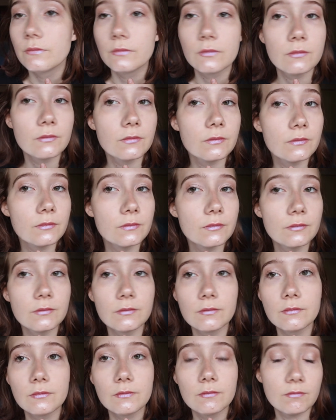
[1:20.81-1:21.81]

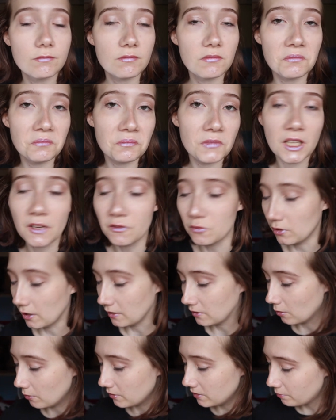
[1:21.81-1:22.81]
It gives you a
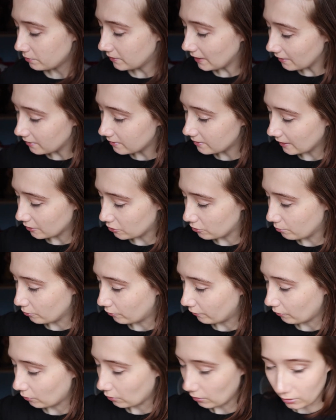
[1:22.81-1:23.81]
nice glow. That is actually a
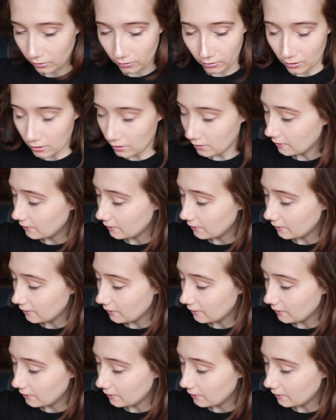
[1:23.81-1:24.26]
beautiful color.